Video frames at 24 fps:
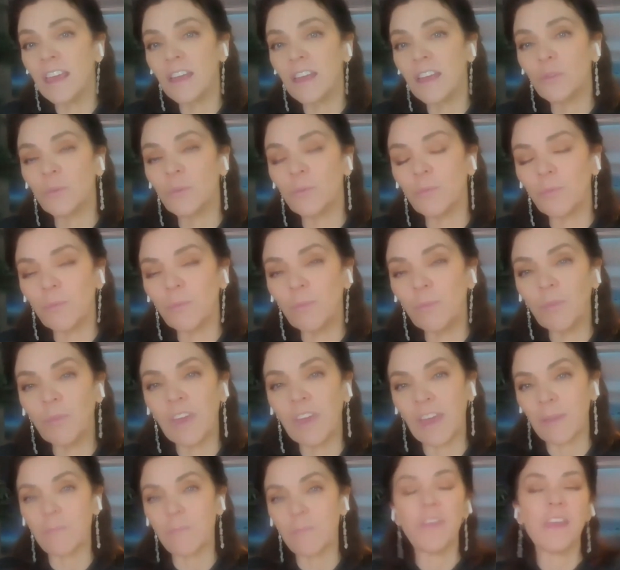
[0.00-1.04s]
it
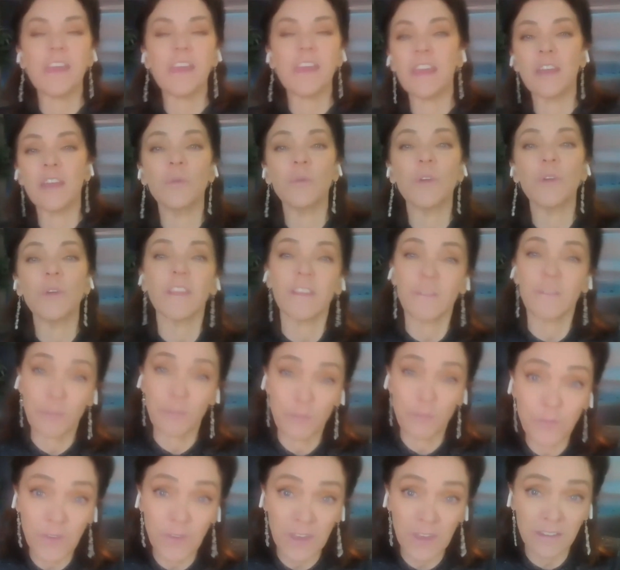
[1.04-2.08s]
game thinking really
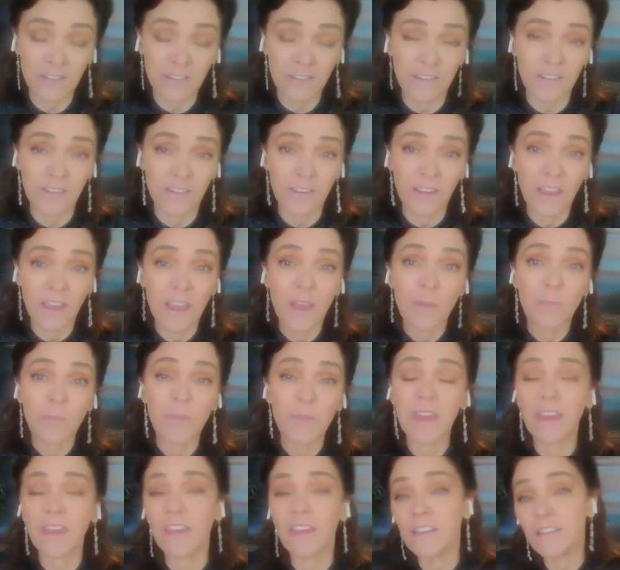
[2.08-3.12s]
fits
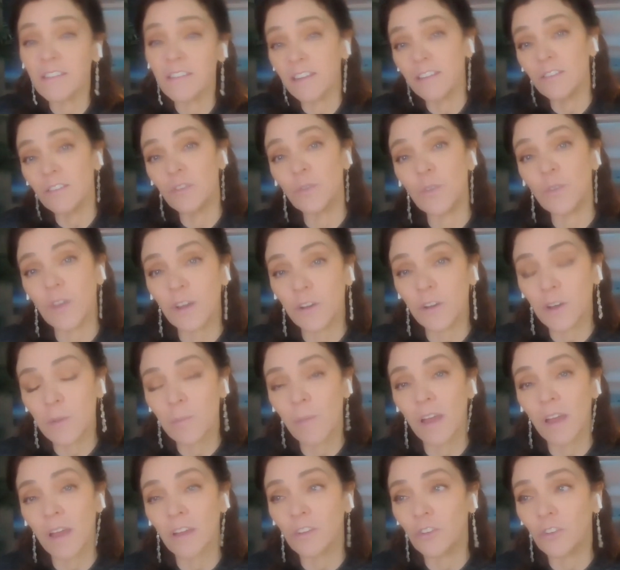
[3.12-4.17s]
because it's
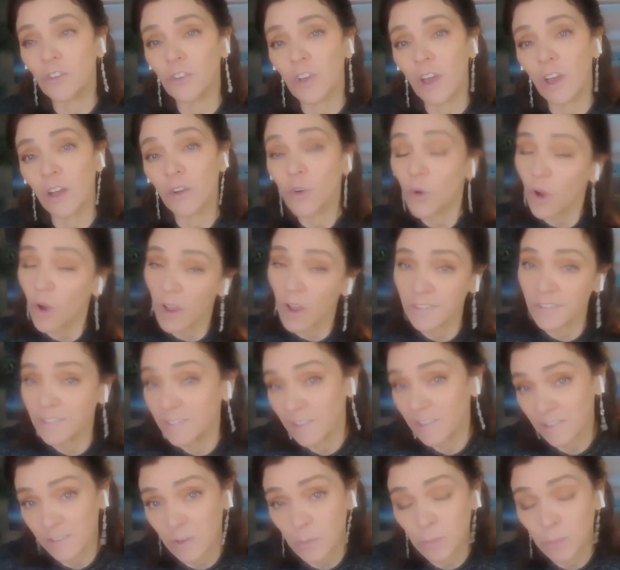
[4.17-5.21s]
very much a
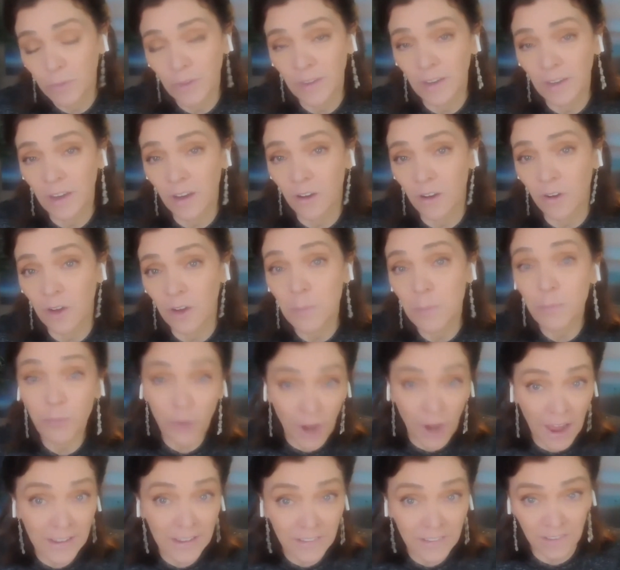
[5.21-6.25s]
cross disciplinary
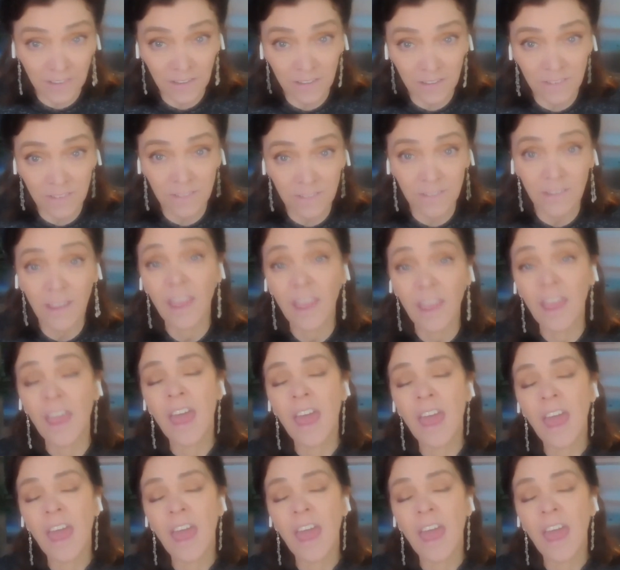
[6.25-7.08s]
practice.